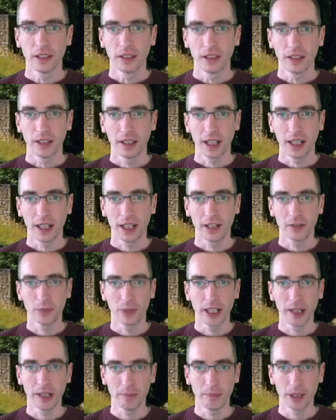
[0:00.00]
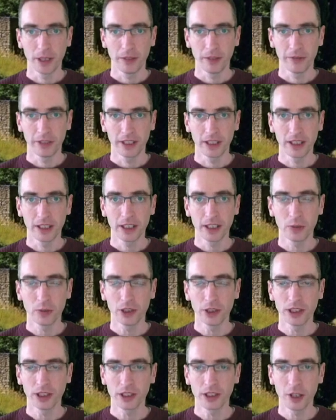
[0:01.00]
And we hit perfect, and this
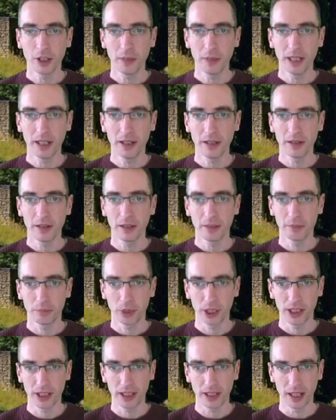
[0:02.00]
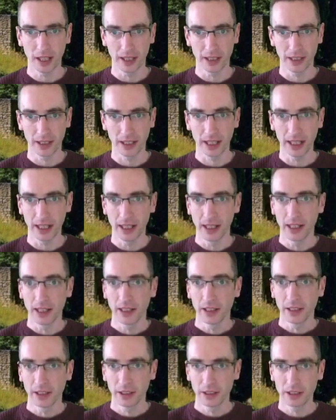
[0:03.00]
one does come in pretty nicely.
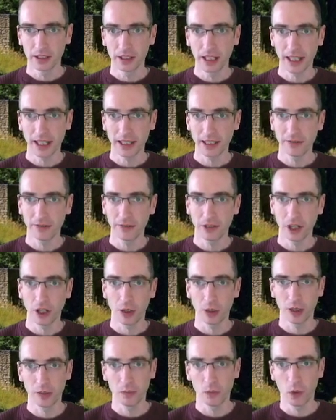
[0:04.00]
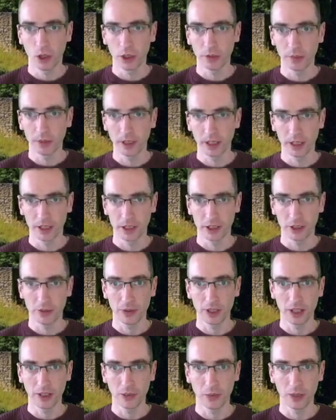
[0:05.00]
Doesn't get in for a hole in 1, but I do
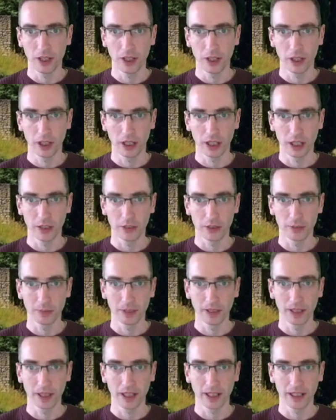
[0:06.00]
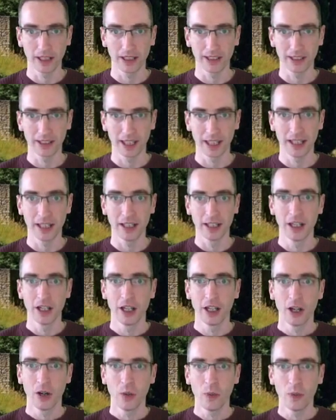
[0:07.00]
think we are close. But like I say,
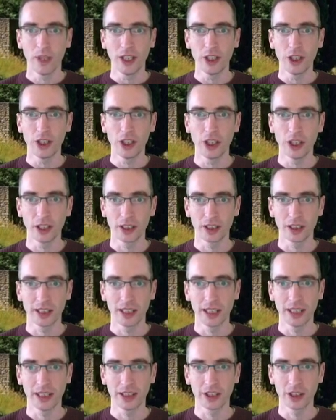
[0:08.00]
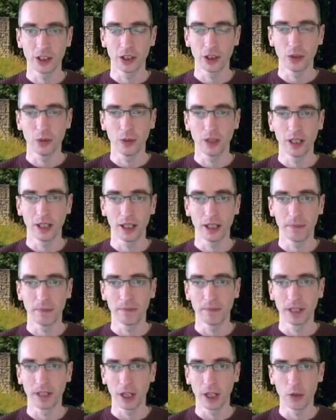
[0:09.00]
we just need
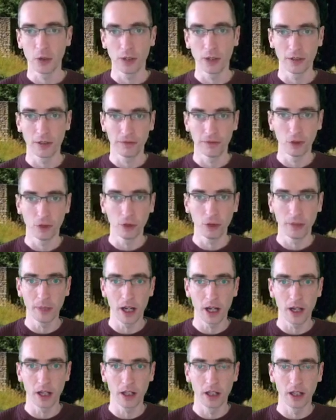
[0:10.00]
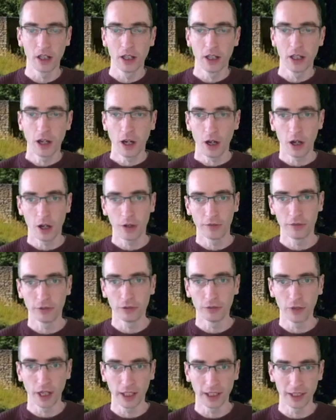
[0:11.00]
to go with the full bar of
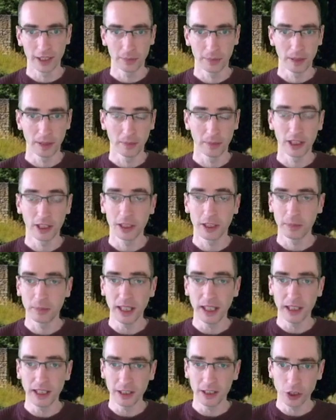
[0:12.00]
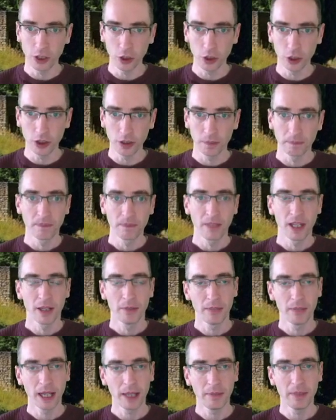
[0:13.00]
right spin. But the speed is good.
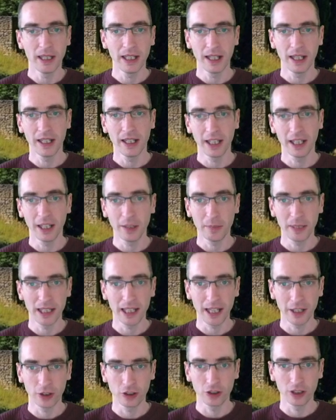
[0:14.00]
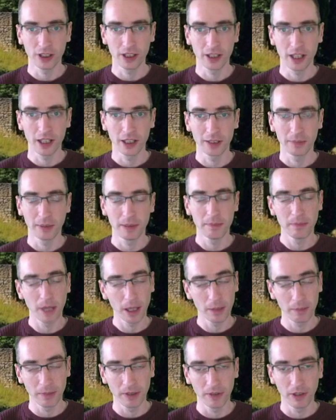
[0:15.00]
Maybe a little bit extra side spin
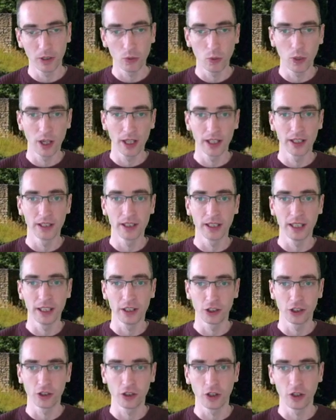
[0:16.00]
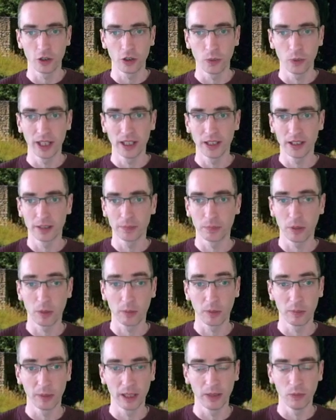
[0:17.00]
might be required in stronger winds,
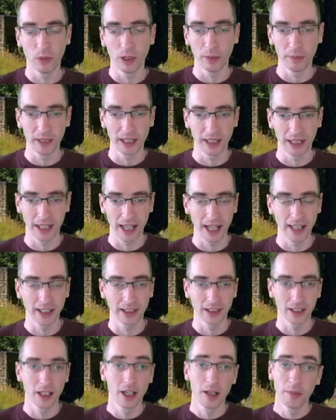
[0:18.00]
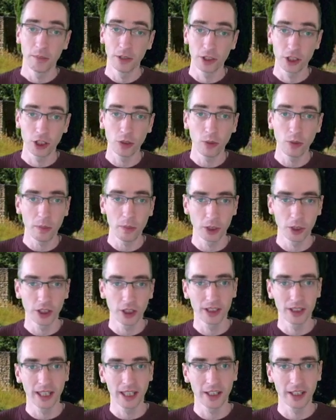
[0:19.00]
probably will be the case. But 2
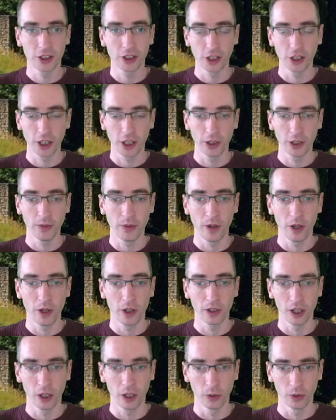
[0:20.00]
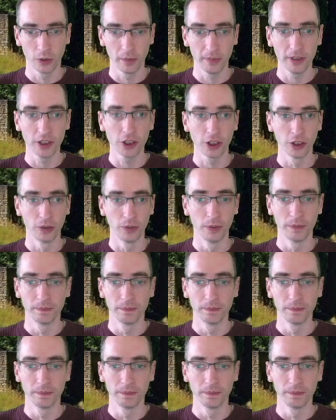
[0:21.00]
options there to show you on hole number 2.